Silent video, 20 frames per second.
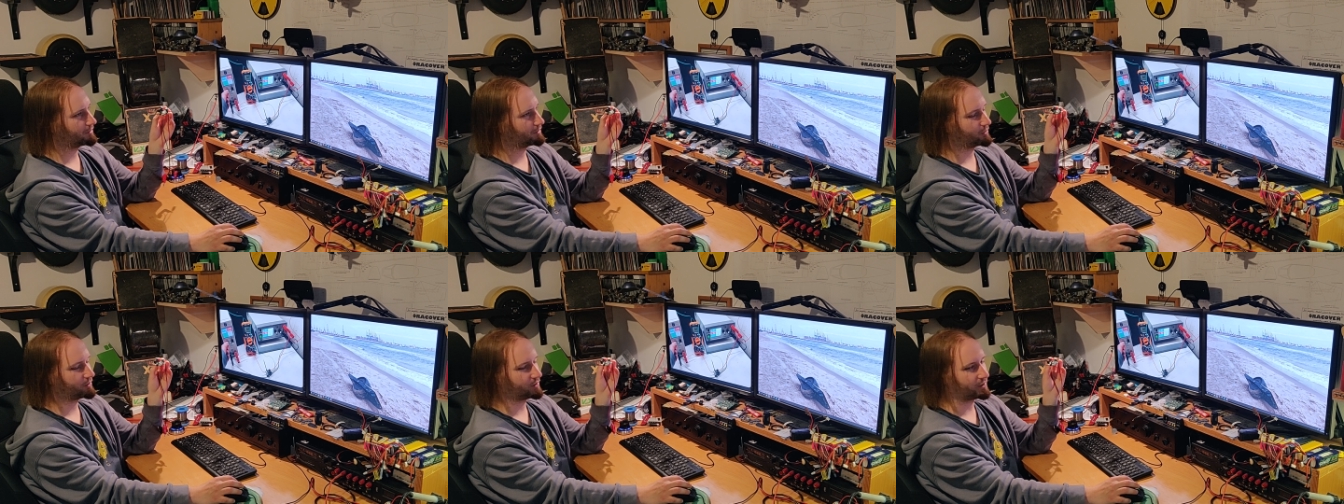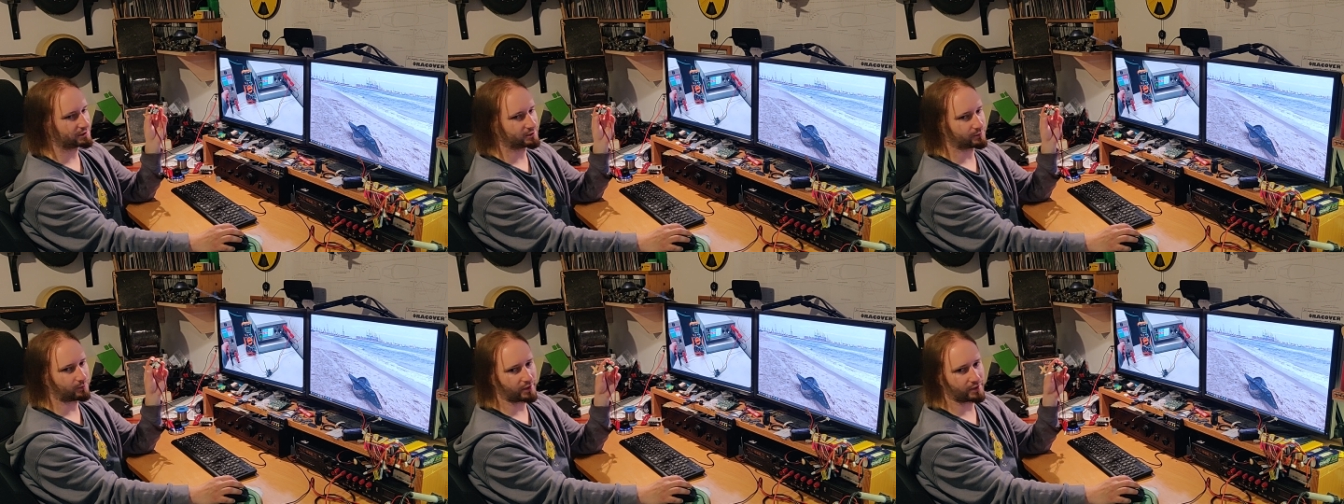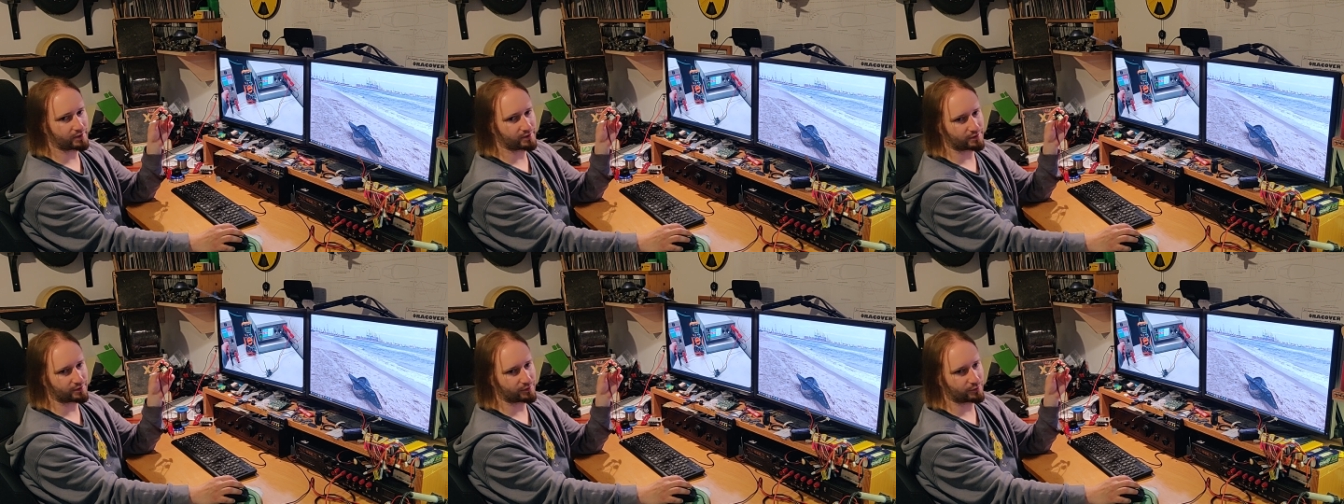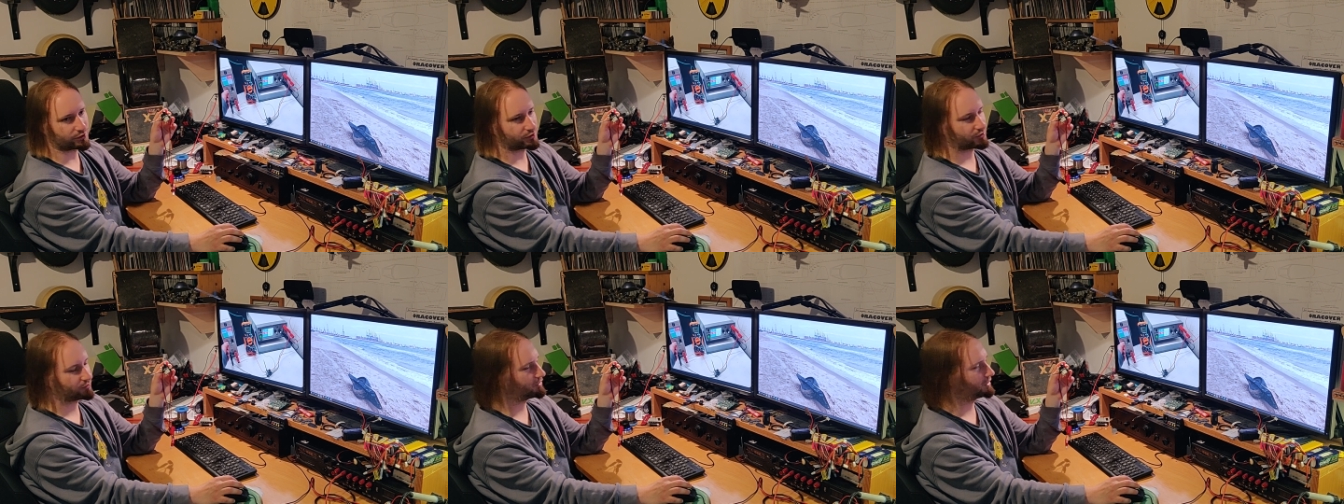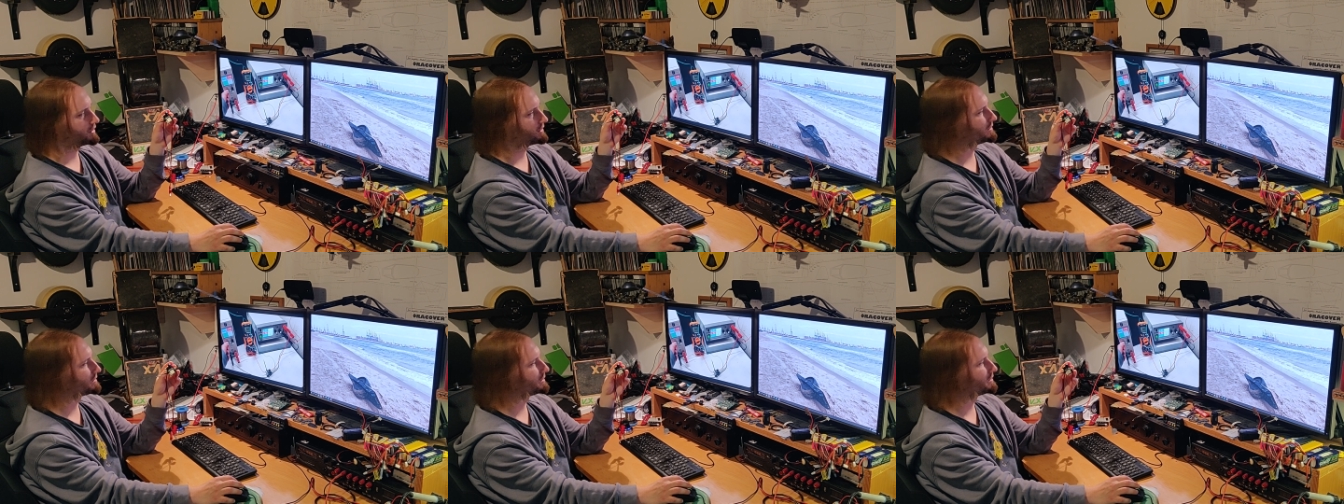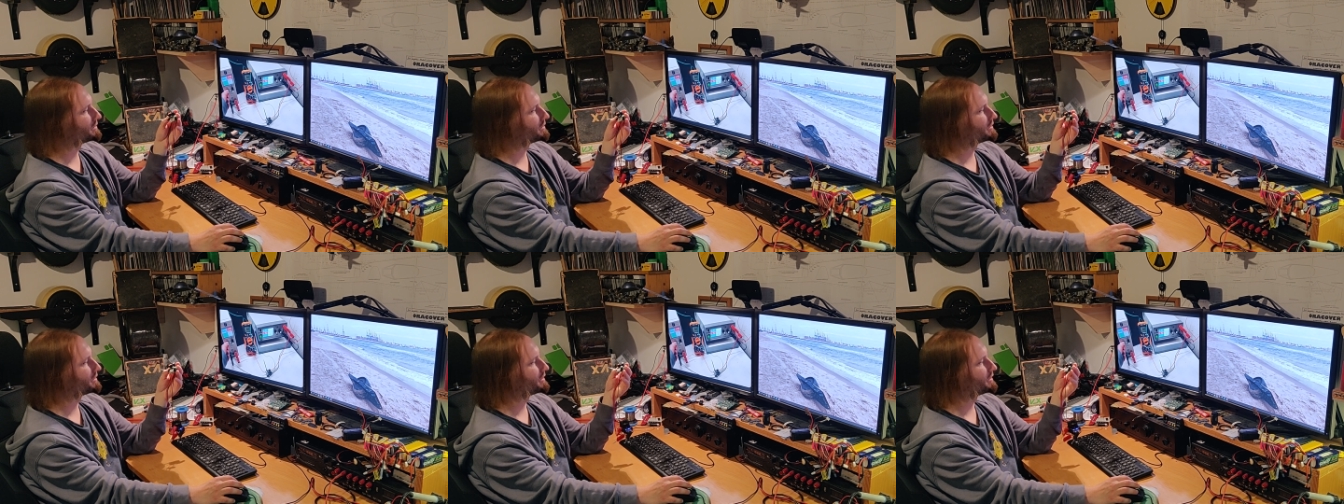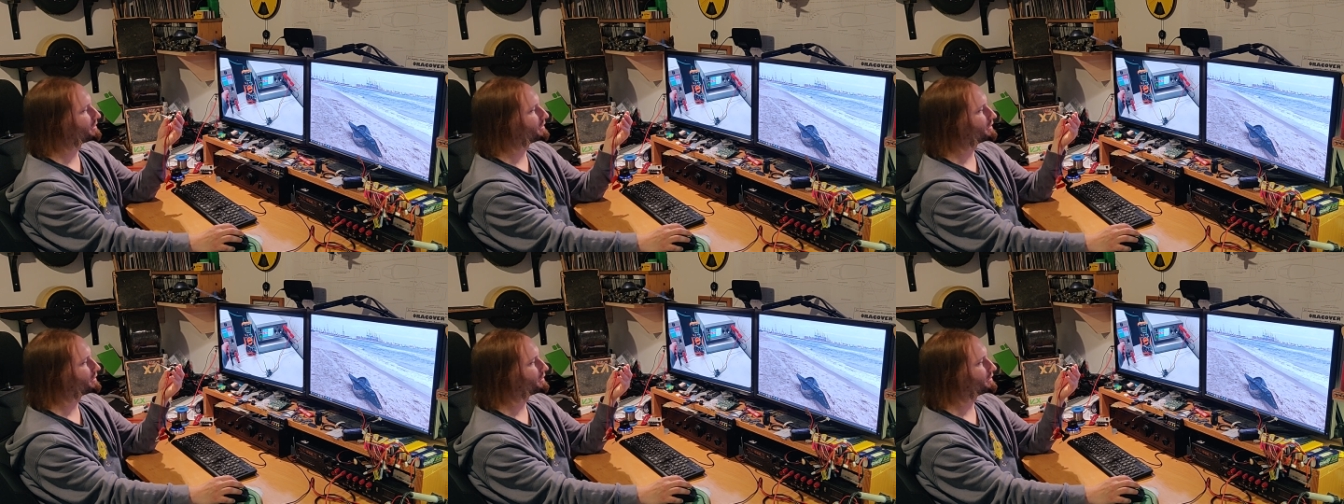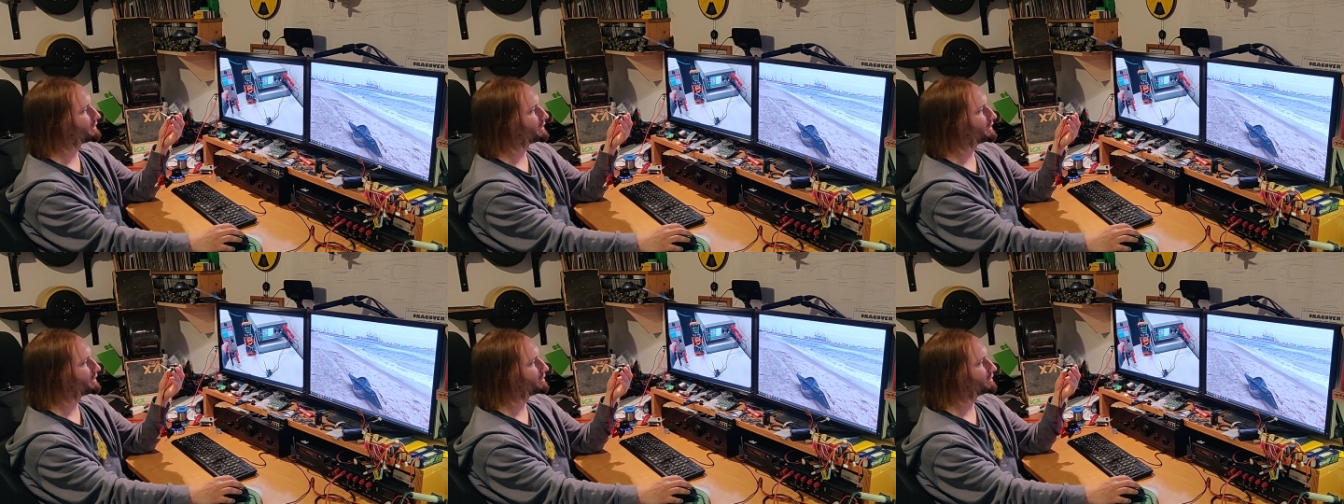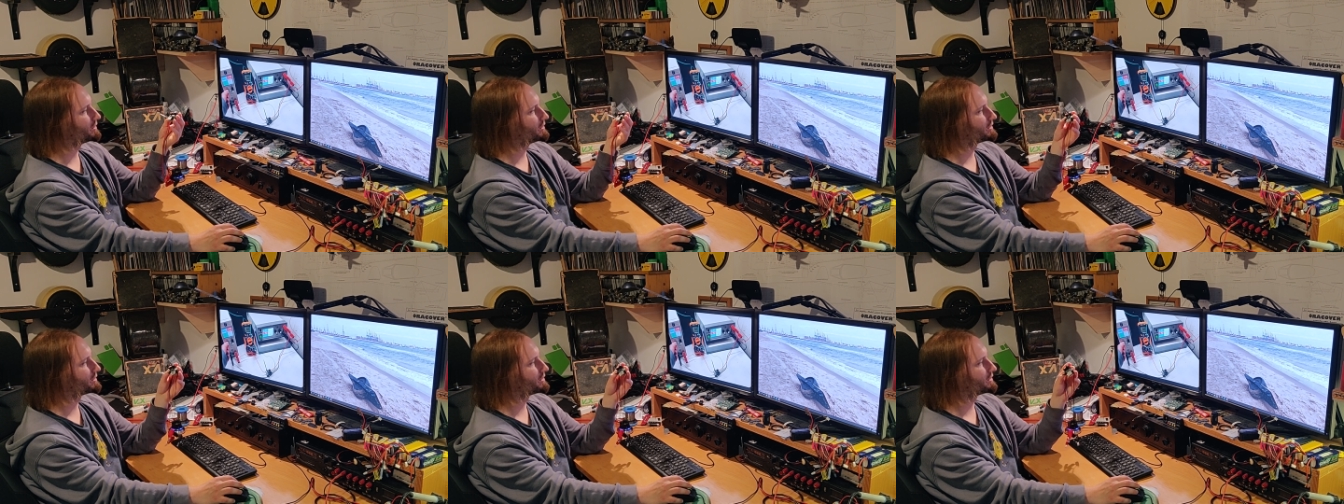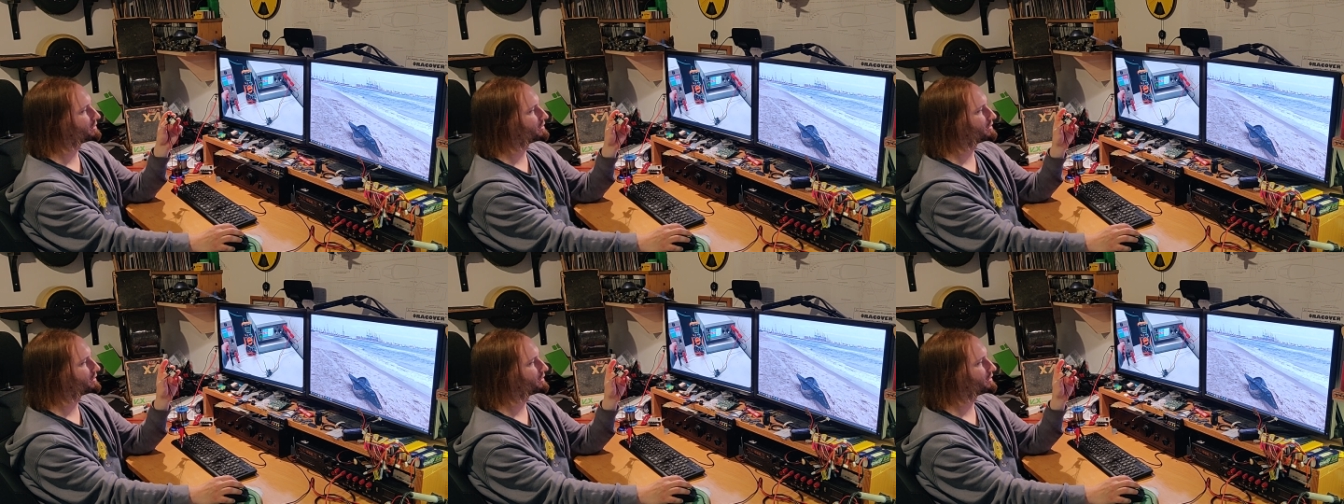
When I replace the MOSFET and the diodes